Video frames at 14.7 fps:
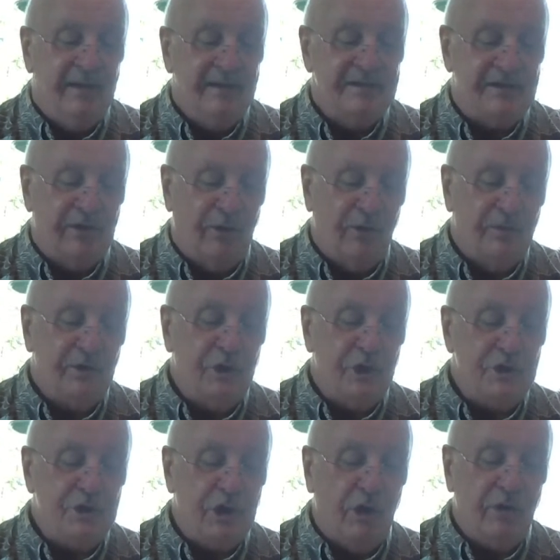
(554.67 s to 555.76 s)
So good
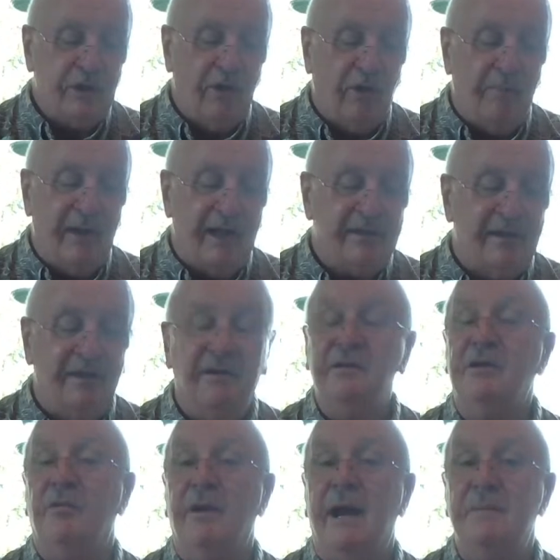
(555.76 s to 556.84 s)
joke though about the
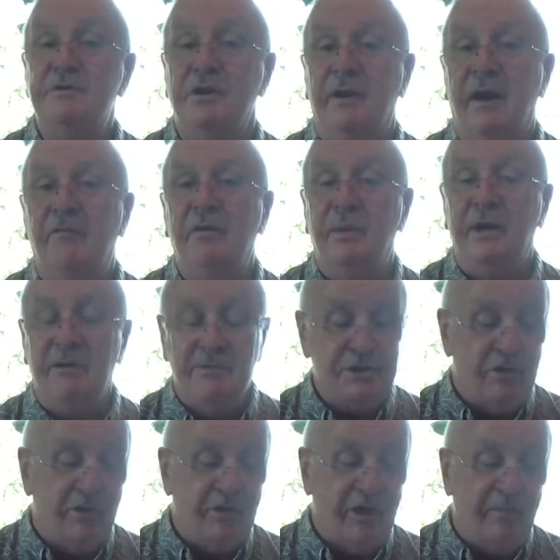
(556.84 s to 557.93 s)
the rapture. Everybody was
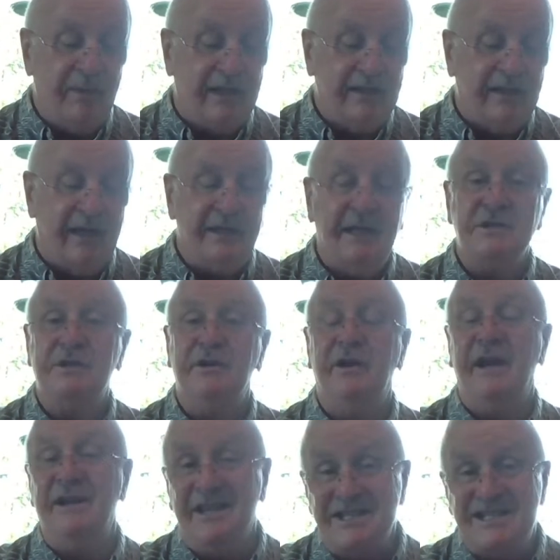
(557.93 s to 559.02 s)
joking about that yesterday.
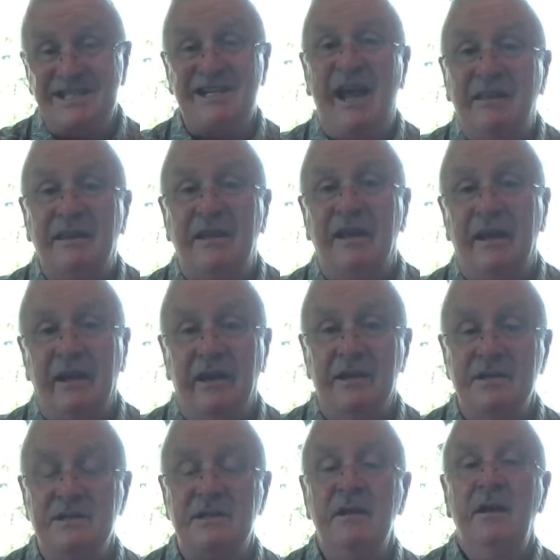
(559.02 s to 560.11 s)
And the sad thing
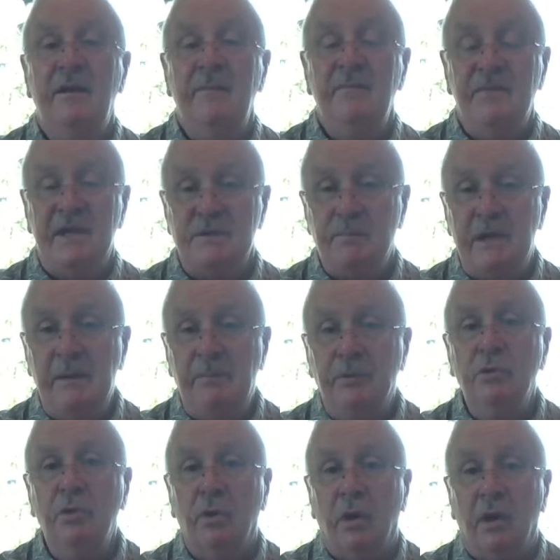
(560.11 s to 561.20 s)
is, is people
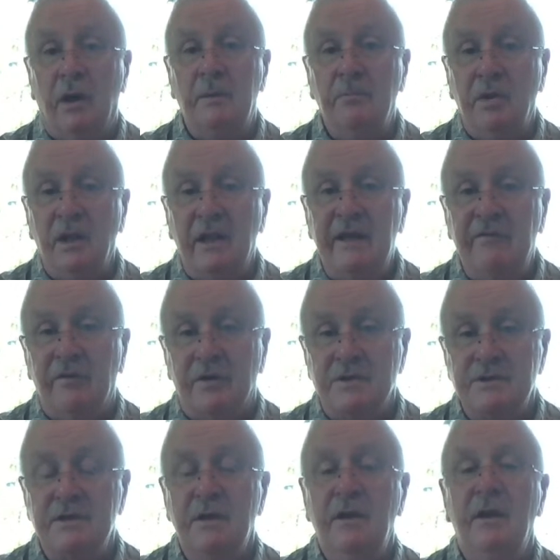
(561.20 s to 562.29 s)
who are
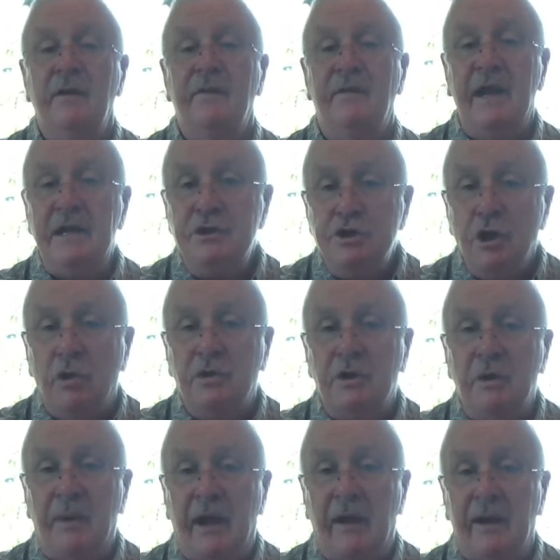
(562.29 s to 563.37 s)
unbelievers they joked
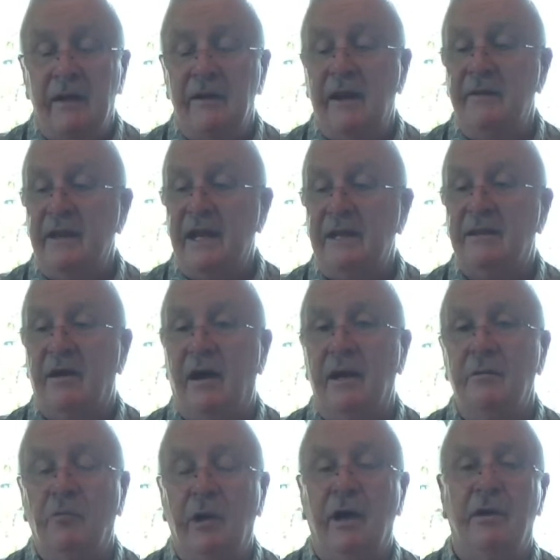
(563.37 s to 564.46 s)
about it and they thought,
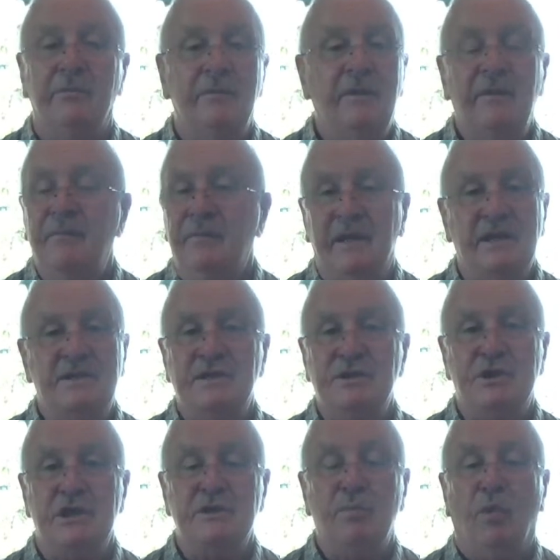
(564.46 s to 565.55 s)
well, this is
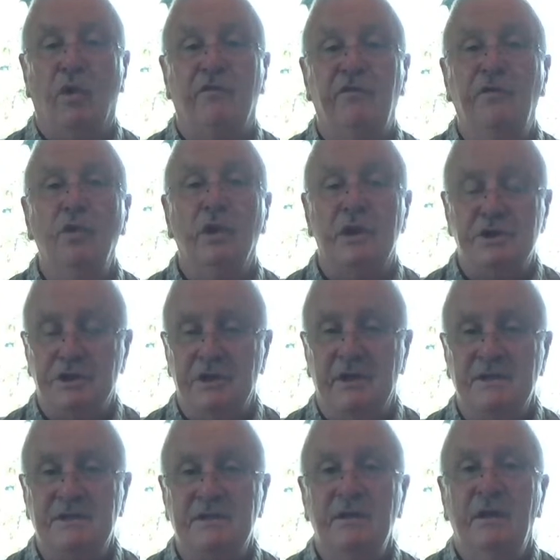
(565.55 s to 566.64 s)
just more
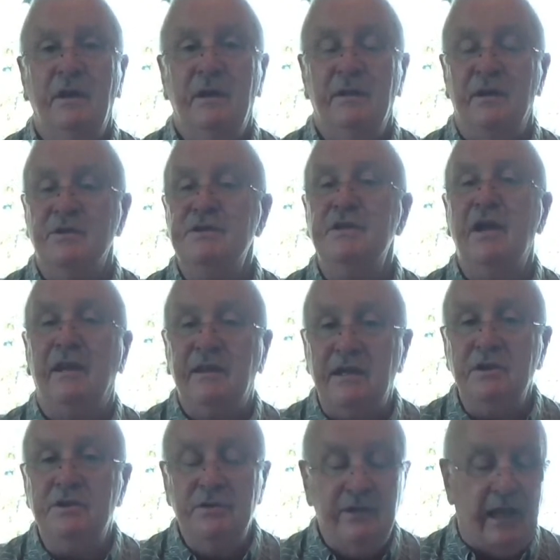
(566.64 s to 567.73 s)
foolishness. There's nothing
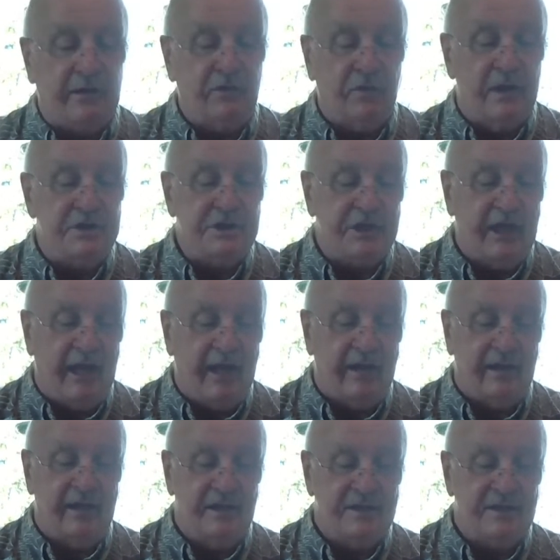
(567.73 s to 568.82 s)
to that
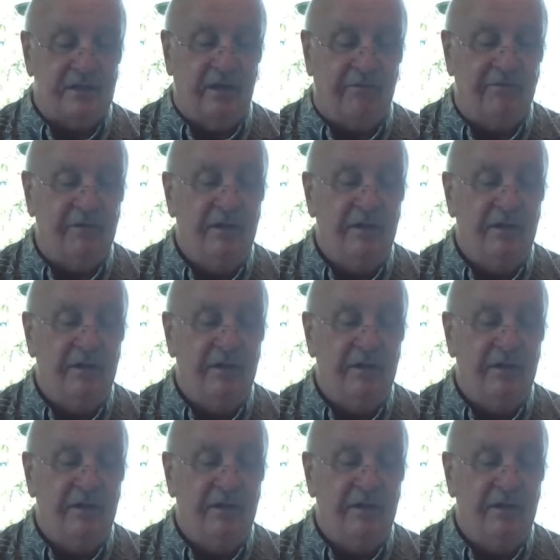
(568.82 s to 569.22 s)
Christianity stuff.